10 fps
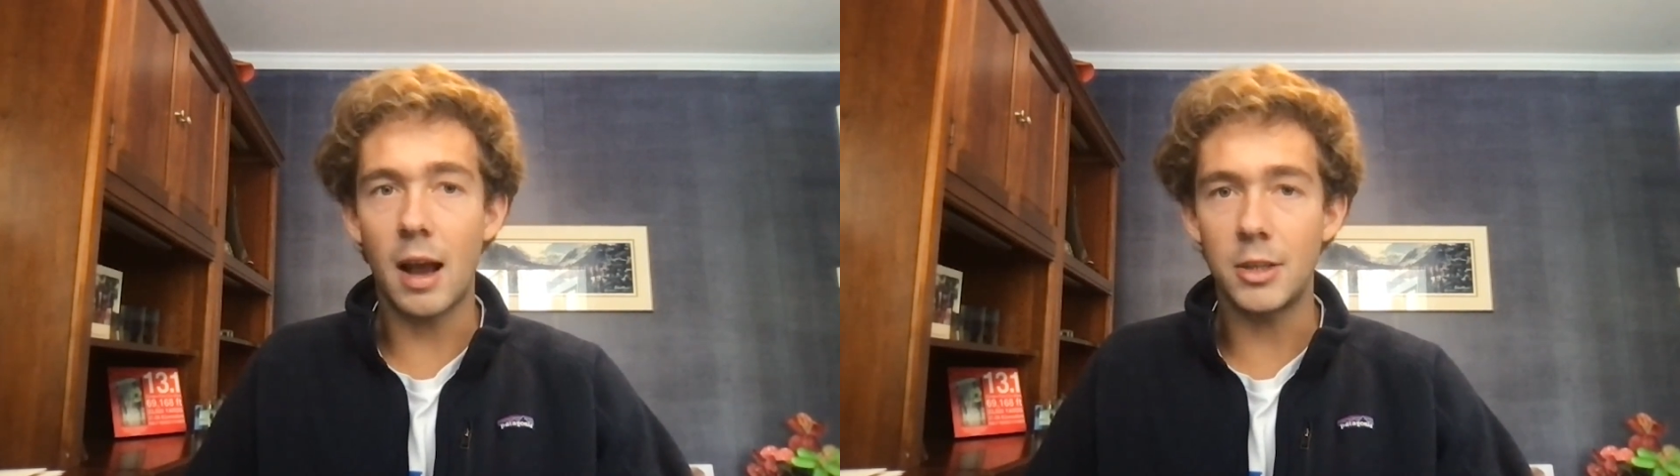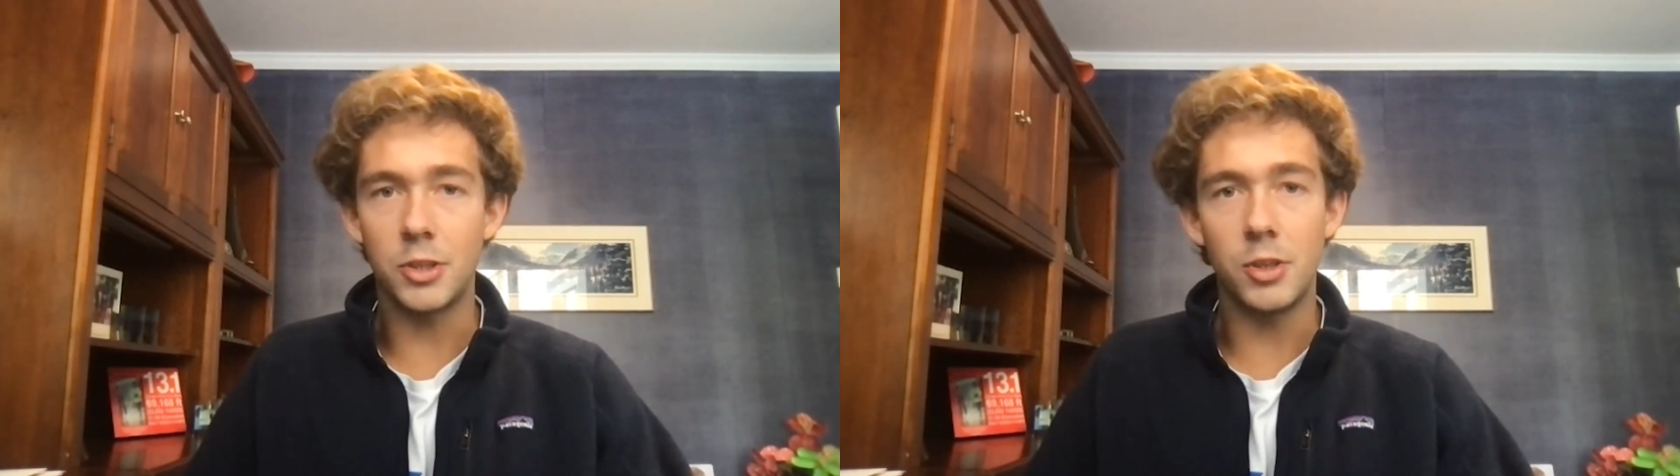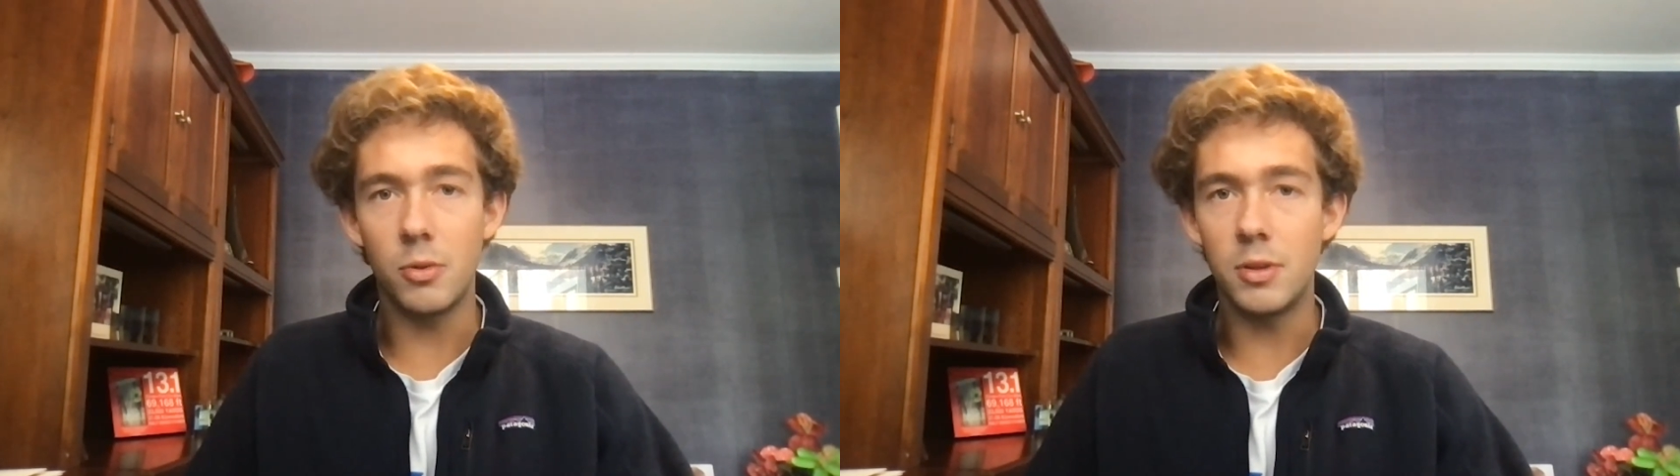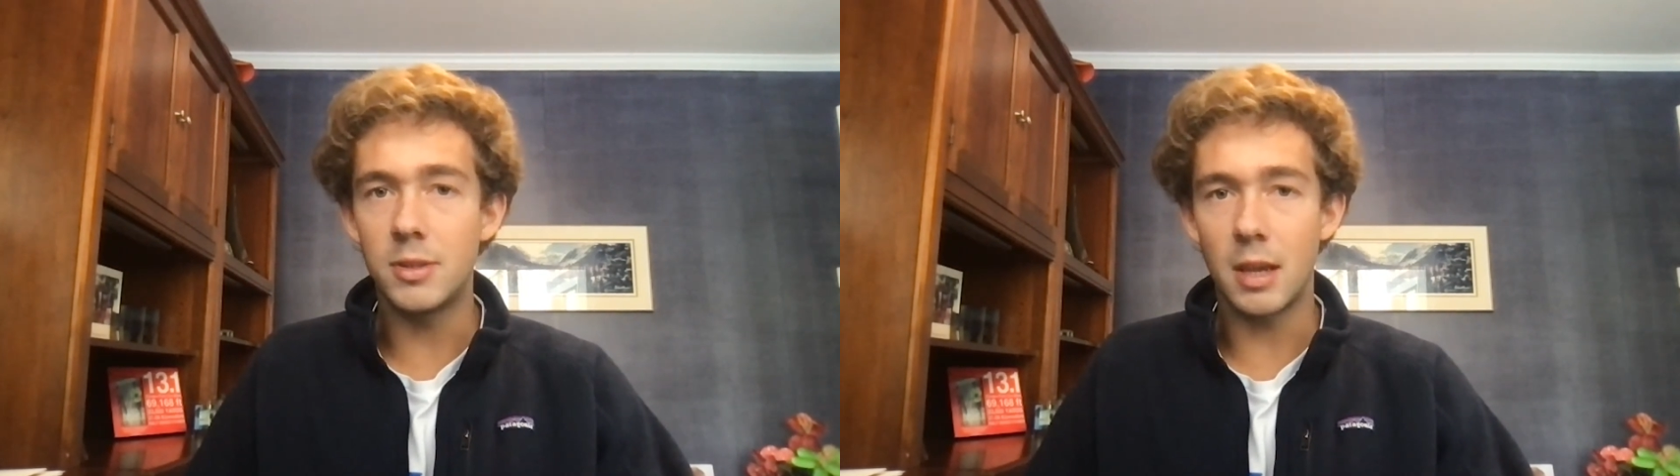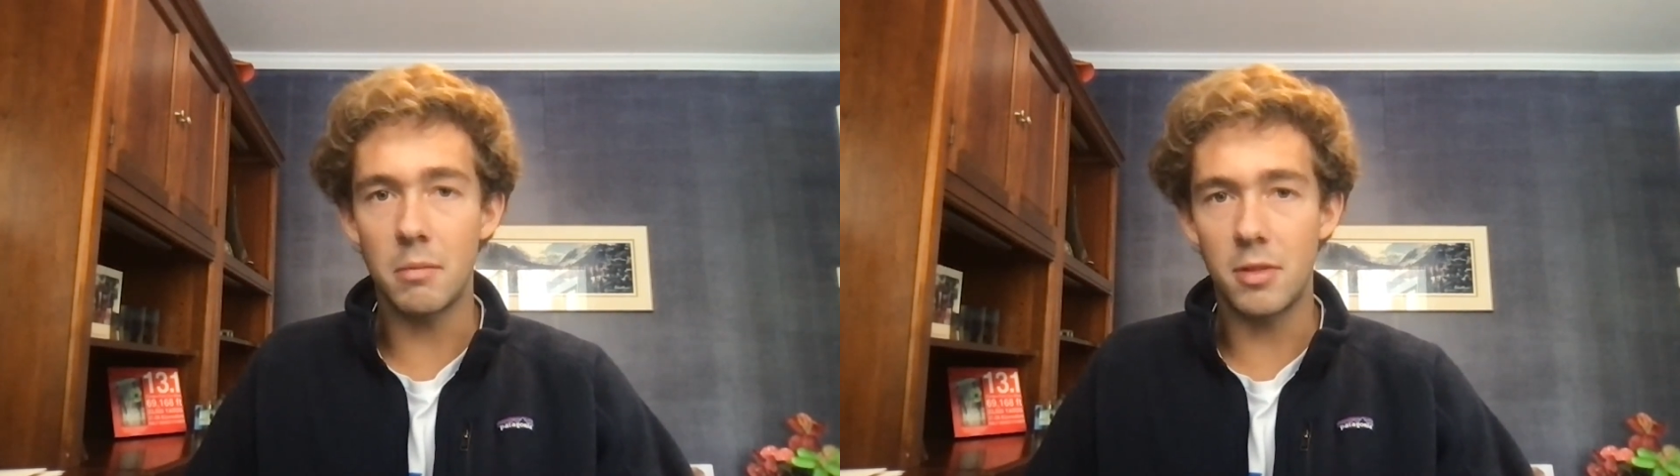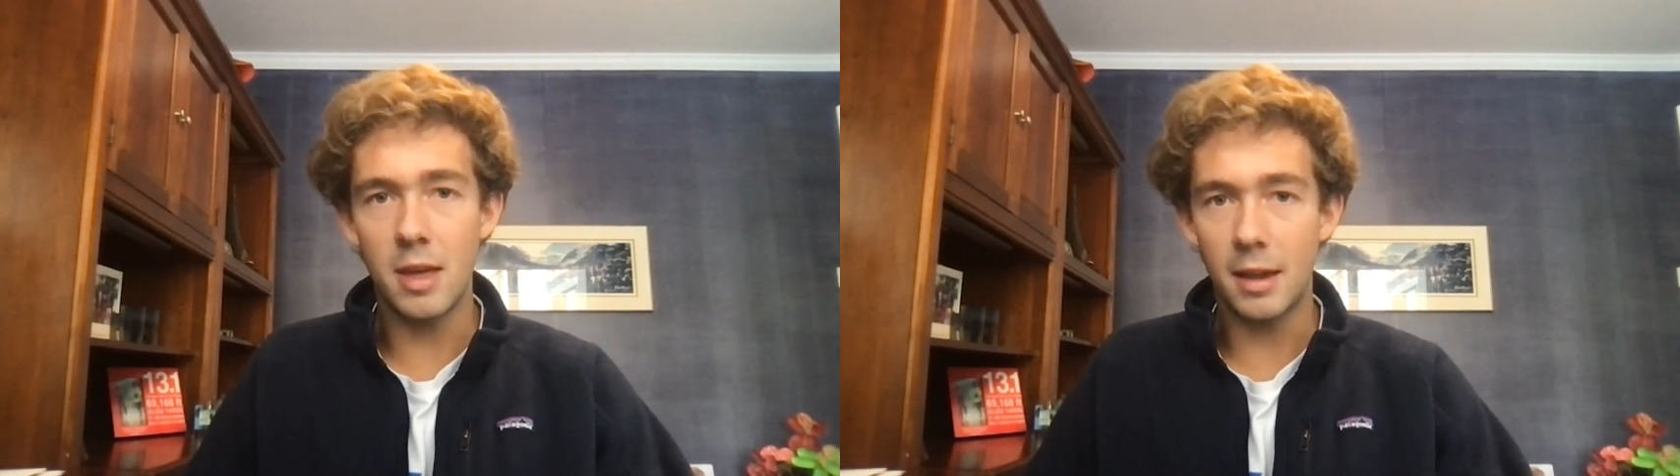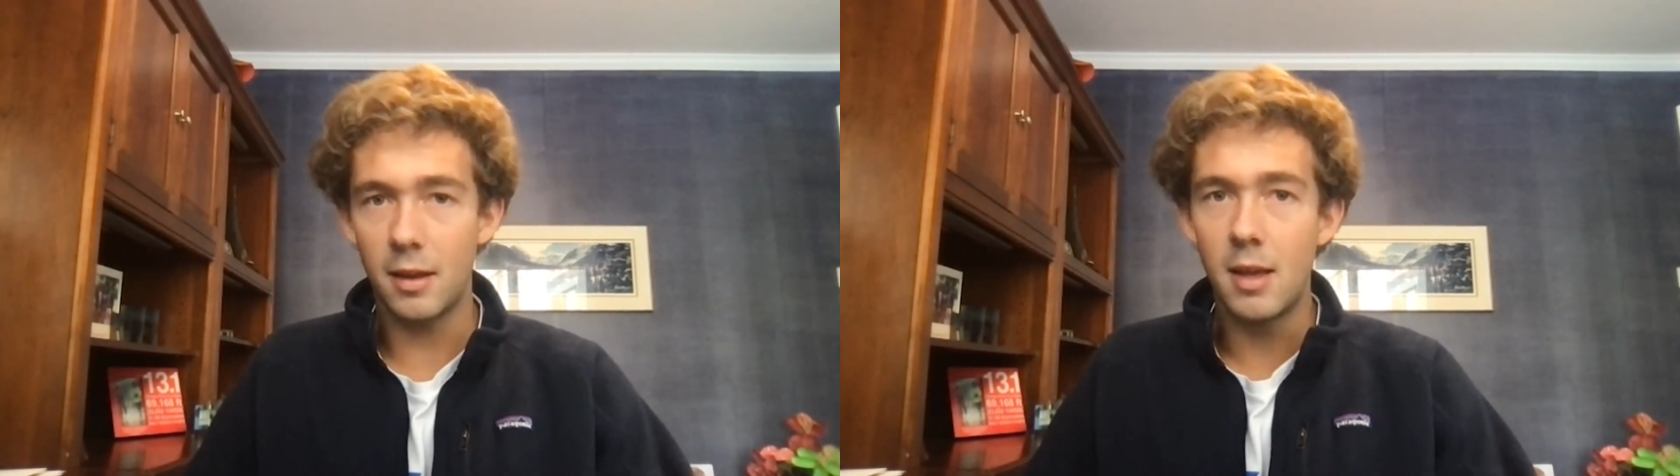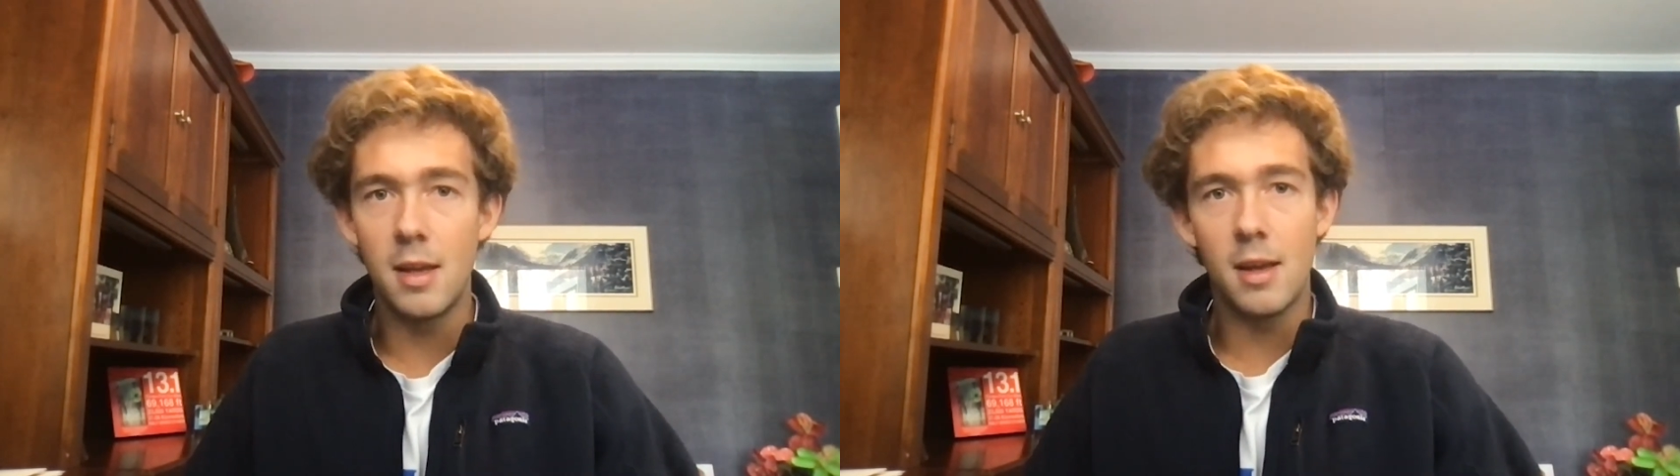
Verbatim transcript: I should do the same thing.